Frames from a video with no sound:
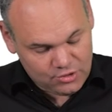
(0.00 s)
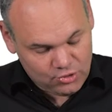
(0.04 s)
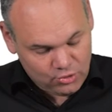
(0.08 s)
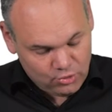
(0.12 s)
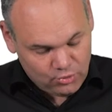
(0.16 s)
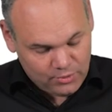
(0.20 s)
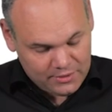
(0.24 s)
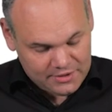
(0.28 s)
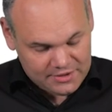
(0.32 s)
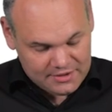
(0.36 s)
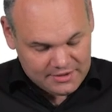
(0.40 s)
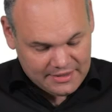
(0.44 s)
do
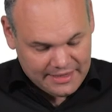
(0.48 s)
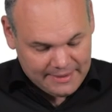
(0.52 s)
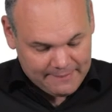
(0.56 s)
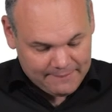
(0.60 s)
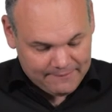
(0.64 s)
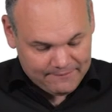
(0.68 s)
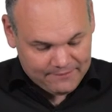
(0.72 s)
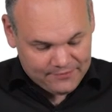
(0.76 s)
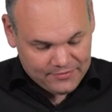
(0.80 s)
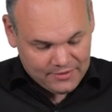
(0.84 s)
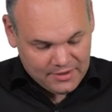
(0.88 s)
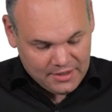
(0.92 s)
with
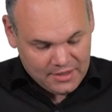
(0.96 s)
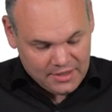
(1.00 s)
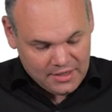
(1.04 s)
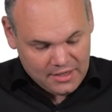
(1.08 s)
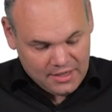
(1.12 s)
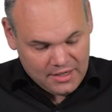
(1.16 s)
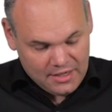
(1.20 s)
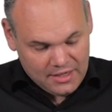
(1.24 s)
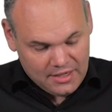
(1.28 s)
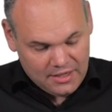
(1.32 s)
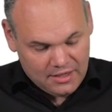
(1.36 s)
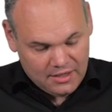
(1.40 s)
them.
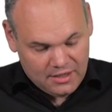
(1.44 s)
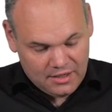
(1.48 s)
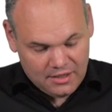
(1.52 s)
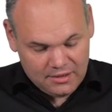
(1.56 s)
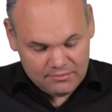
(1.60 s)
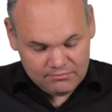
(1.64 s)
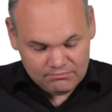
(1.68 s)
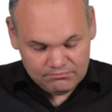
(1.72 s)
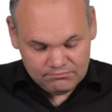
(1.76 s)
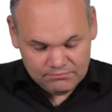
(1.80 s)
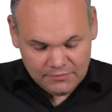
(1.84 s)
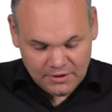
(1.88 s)

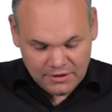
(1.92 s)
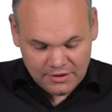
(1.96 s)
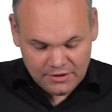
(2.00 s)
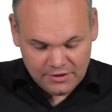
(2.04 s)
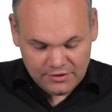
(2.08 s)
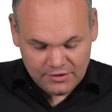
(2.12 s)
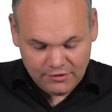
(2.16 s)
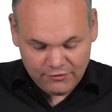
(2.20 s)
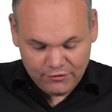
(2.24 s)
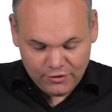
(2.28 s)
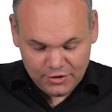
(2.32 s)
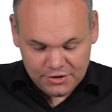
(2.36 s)

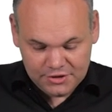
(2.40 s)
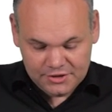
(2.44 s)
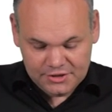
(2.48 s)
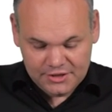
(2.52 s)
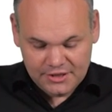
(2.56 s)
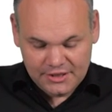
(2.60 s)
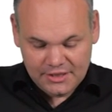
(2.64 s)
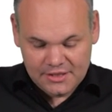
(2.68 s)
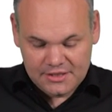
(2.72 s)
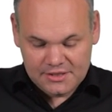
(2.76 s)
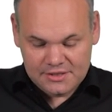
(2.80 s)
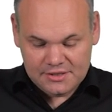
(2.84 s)
The first
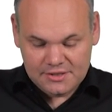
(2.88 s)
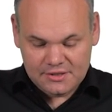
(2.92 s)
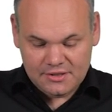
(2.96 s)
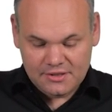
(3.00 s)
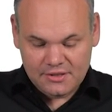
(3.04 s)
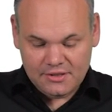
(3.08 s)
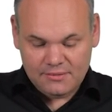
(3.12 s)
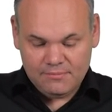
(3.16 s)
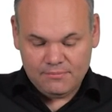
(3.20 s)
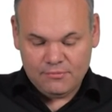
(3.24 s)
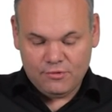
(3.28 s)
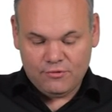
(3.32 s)
thing is,
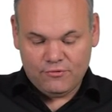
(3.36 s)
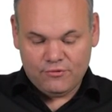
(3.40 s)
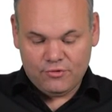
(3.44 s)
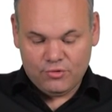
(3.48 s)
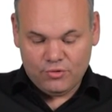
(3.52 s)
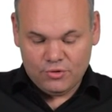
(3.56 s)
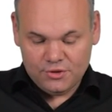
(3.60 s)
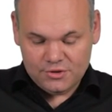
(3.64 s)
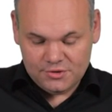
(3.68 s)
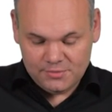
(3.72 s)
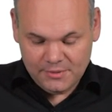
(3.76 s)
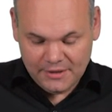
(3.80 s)
of
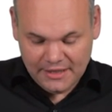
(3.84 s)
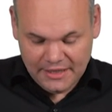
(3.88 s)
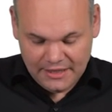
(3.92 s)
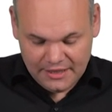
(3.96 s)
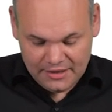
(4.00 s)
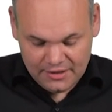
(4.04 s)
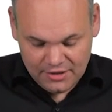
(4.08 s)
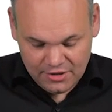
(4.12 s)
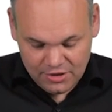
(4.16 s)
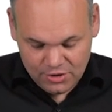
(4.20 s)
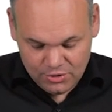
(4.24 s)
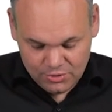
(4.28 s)
course, we
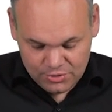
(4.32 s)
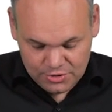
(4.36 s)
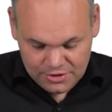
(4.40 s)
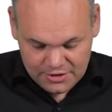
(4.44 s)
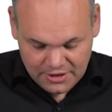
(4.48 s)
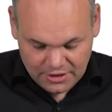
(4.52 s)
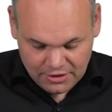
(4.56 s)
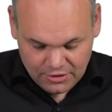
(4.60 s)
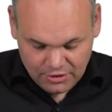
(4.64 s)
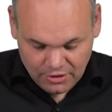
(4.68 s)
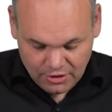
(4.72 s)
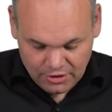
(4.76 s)
can use
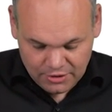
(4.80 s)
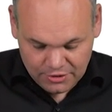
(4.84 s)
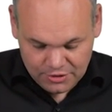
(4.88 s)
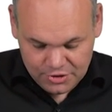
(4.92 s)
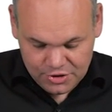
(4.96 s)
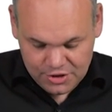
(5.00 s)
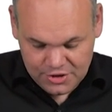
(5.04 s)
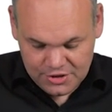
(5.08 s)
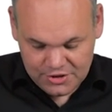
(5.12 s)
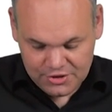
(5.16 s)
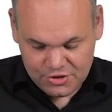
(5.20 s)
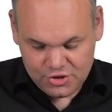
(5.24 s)

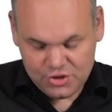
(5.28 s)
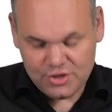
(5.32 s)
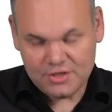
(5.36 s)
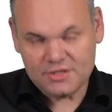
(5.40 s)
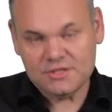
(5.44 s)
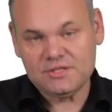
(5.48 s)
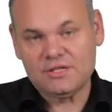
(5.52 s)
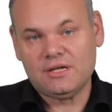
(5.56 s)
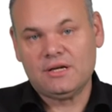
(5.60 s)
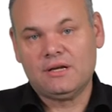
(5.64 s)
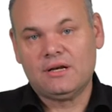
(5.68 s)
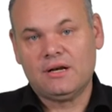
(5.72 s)
technologies
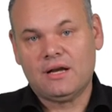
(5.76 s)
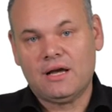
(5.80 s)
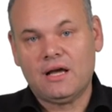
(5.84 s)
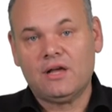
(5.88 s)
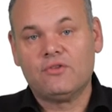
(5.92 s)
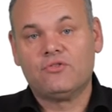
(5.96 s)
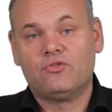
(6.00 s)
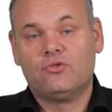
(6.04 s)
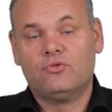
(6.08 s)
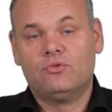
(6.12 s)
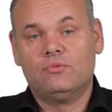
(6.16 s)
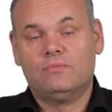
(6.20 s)
just in
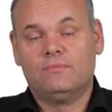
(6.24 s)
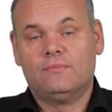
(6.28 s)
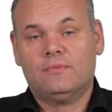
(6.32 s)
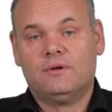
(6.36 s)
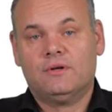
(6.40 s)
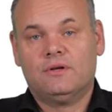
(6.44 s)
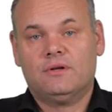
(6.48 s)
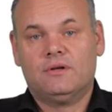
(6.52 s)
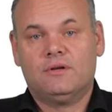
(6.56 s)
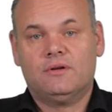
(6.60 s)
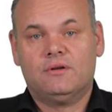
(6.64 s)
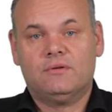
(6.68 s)
classroom.
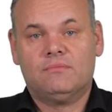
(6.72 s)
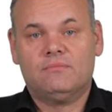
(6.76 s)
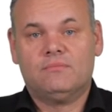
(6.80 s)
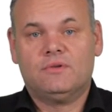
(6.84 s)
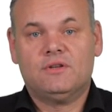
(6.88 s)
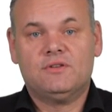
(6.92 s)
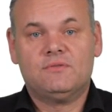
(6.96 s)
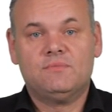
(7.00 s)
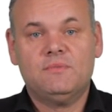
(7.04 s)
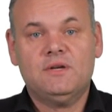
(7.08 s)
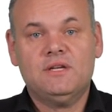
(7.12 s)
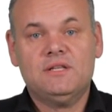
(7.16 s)

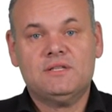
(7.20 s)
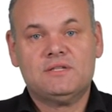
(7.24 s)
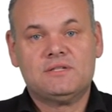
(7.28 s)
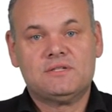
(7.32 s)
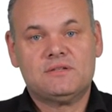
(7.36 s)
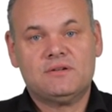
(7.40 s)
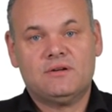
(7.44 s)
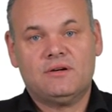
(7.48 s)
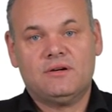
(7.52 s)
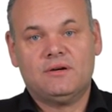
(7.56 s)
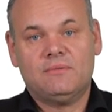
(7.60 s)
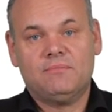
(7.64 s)
That
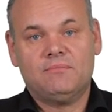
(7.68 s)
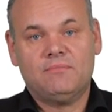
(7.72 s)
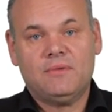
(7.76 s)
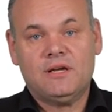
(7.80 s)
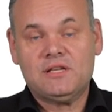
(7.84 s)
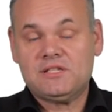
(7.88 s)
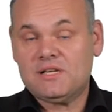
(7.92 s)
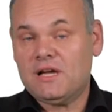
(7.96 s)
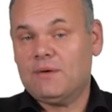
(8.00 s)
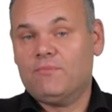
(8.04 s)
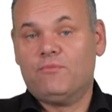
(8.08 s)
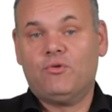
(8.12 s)
means,
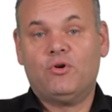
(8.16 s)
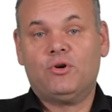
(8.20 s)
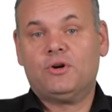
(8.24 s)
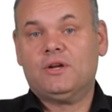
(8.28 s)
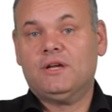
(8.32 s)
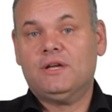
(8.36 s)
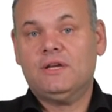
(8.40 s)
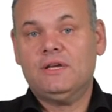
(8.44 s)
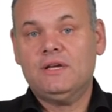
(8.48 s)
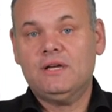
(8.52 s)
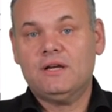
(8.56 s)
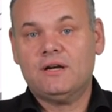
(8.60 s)
as I'm
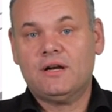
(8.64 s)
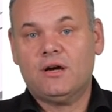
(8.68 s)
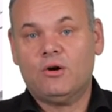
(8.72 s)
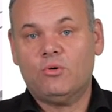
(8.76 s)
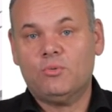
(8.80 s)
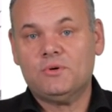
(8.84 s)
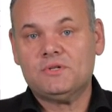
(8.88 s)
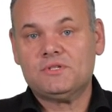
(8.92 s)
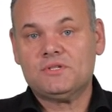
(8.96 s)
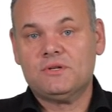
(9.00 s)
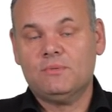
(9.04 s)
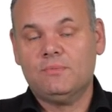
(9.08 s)
working here now
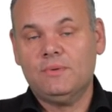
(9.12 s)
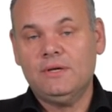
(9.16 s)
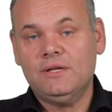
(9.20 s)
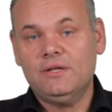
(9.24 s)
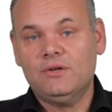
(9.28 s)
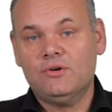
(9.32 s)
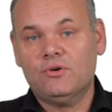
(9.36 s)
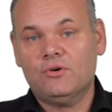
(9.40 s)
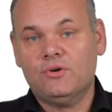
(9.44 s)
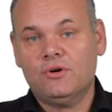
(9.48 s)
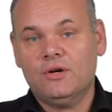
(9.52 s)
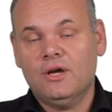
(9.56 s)
with the
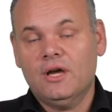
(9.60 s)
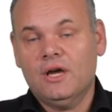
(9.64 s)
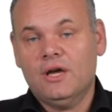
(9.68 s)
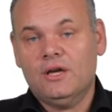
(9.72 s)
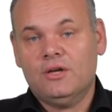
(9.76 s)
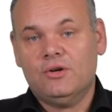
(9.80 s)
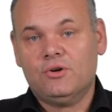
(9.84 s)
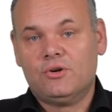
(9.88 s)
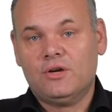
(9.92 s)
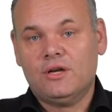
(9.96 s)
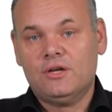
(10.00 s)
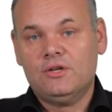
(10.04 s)
video,
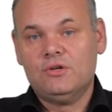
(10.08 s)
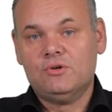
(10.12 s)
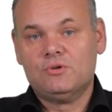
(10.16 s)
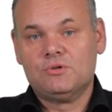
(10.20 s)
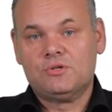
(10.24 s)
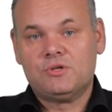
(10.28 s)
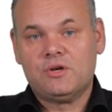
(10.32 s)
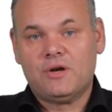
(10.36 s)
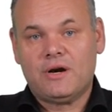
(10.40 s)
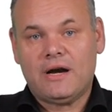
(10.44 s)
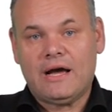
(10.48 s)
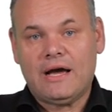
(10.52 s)
you can
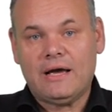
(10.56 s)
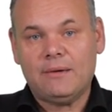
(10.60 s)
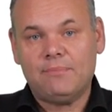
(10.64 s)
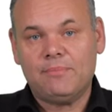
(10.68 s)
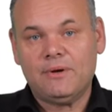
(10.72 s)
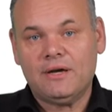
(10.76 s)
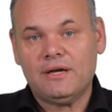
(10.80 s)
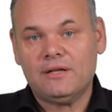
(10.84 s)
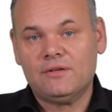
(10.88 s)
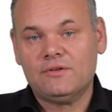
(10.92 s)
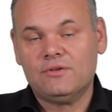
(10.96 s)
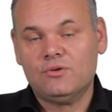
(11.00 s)
use your
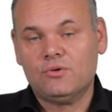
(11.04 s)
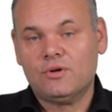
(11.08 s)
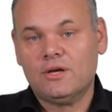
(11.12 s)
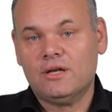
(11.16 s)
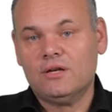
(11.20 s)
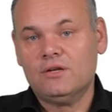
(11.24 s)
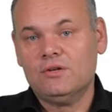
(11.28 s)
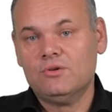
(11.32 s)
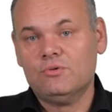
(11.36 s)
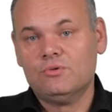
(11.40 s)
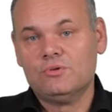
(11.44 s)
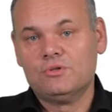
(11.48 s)
iPad, you
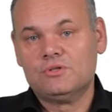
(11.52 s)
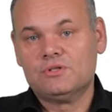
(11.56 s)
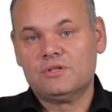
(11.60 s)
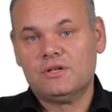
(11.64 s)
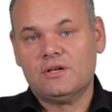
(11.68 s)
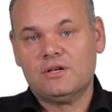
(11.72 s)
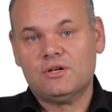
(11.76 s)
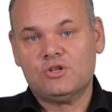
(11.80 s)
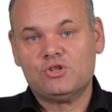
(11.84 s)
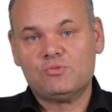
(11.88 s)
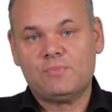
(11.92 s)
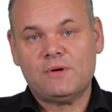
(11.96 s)
can use
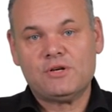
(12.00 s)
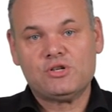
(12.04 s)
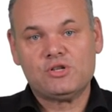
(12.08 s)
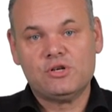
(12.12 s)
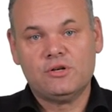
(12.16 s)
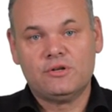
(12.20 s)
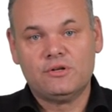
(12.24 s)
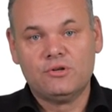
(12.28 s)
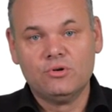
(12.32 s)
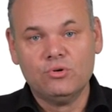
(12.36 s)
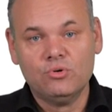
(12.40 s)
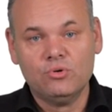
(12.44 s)
a
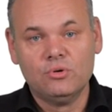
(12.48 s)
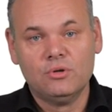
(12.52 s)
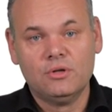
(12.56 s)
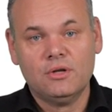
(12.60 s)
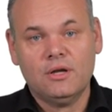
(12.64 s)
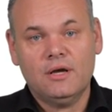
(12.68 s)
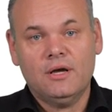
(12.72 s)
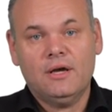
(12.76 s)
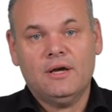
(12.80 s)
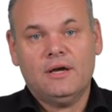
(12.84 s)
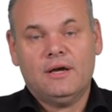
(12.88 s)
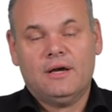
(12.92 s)
special
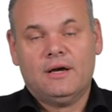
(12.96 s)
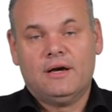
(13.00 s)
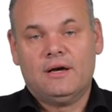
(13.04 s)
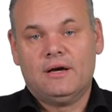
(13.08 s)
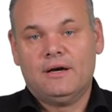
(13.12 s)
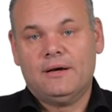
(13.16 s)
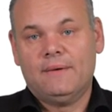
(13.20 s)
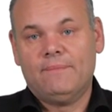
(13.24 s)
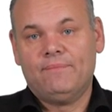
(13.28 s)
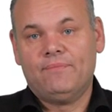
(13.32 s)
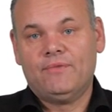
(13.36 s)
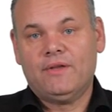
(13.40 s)
tool,
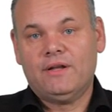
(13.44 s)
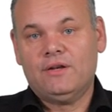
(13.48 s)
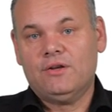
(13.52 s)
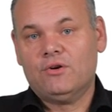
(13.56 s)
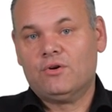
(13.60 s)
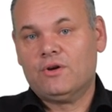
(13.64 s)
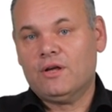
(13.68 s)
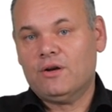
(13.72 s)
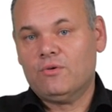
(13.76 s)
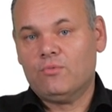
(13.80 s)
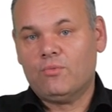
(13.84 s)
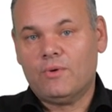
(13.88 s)
then
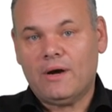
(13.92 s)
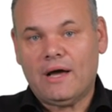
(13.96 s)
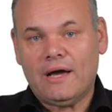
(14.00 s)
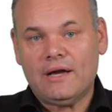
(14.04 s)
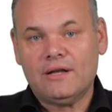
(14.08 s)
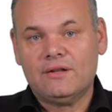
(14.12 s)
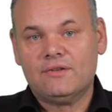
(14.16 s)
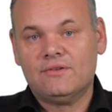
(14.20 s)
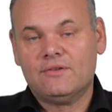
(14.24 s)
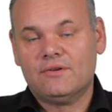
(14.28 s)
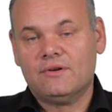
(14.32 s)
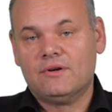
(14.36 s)
you can
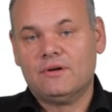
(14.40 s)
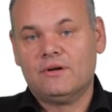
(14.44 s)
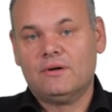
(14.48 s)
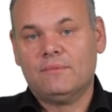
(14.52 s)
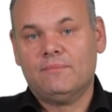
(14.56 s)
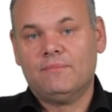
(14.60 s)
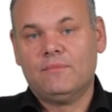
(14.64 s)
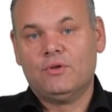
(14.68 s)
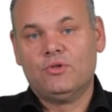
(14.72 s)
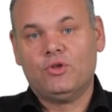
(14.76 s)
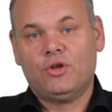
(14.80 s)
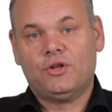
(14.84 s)
write
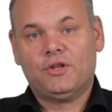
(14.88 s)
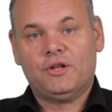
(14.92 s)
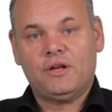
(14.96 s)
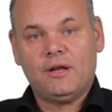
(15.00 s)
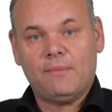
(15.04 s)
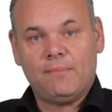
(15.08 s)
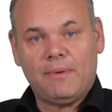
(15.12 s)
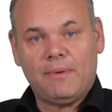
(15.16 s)
not on the